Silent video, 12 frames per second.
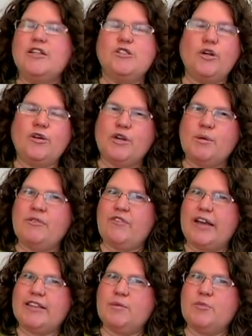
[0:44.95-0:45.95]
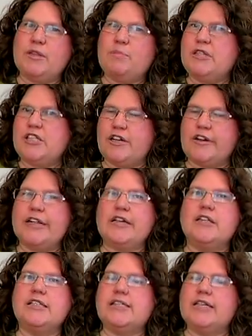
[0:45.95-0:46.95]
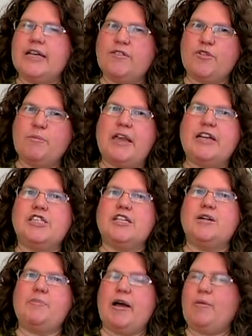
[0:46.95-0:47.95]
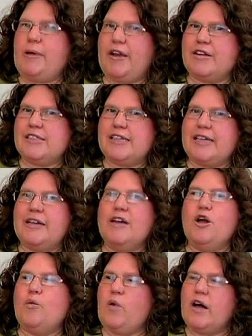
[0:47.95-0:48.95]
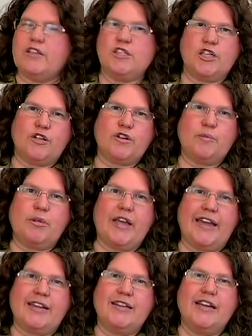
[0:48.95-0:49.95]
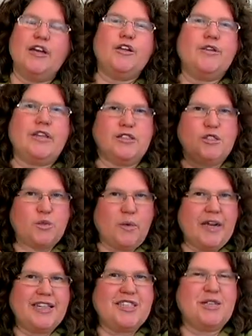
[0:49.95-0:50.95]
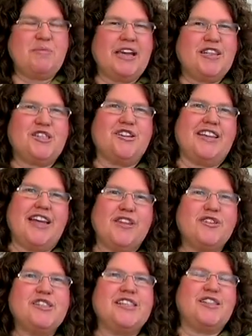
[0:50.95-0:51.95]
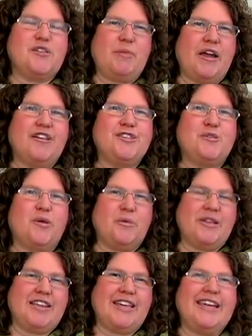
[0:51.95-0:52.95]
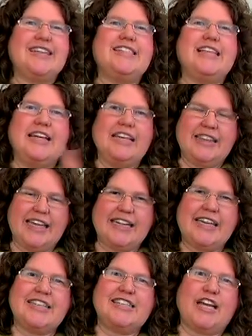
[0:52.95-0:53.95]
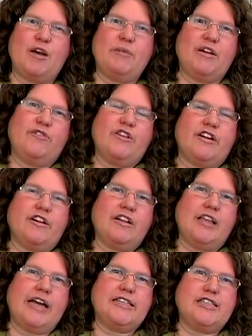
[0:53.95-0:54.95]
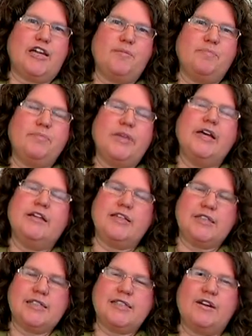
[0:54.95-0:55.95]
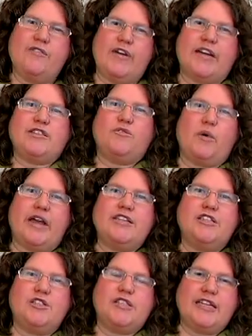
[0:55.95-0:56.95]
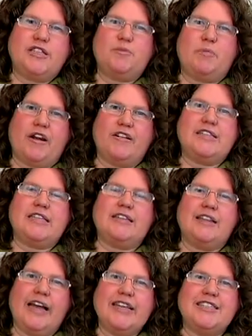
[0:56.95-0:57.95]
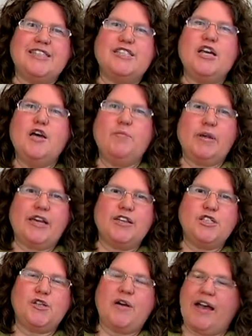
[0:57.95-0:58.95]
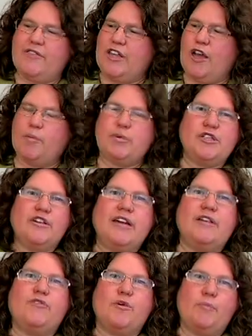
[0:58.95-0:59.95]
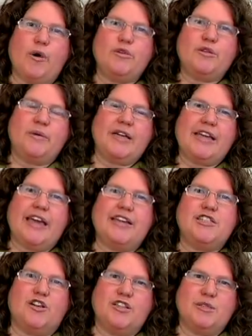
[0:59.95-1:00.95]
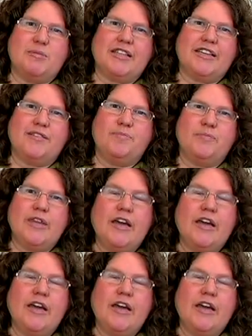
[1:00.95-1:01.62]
So you can provide them with materials and information about parenting while the children are playing. You then switch and make sure the other sets of parents who are with the kids then get to come in for their class time. This is an effective way to teach parenting classes because you have the opportunity for both to engage ultimately.